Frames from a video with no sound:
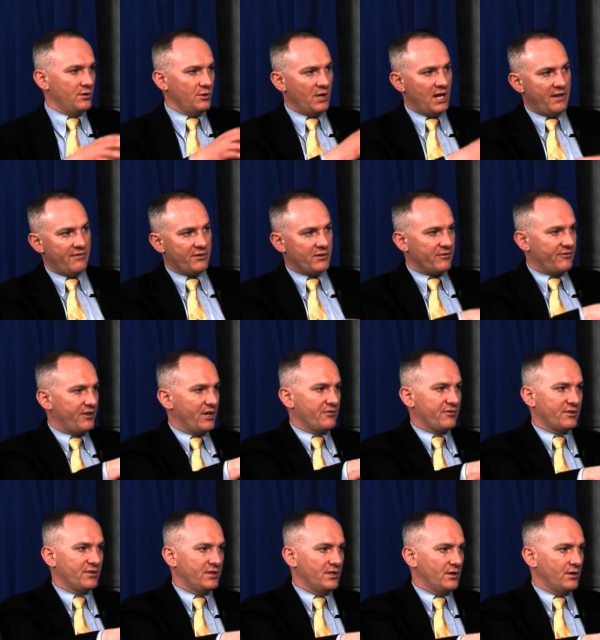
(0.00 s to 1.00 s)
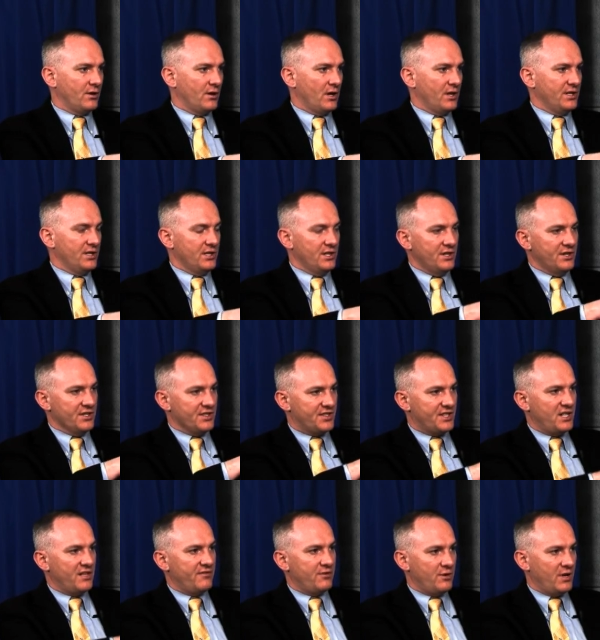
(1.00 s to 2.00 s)
Haven or Fairfield, in the
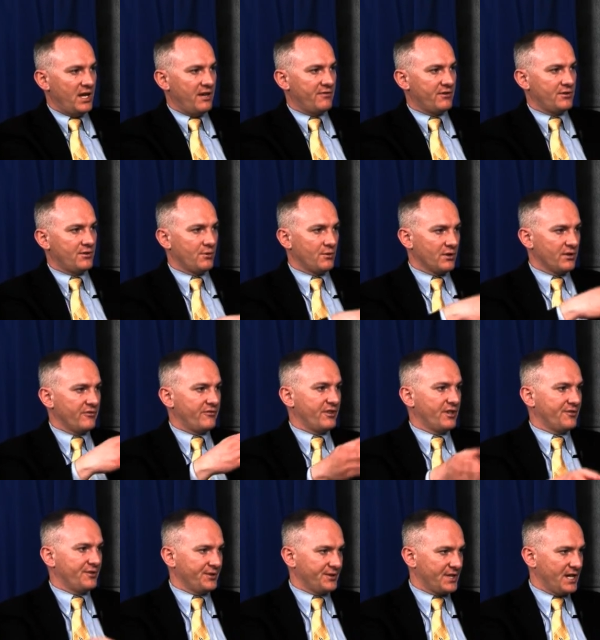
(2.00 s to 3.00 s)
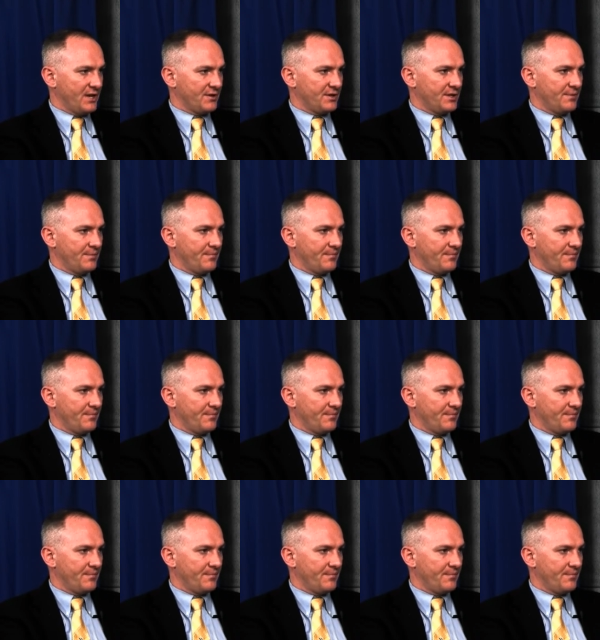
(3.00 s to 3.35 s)
city of New Haven or in Fairfield County.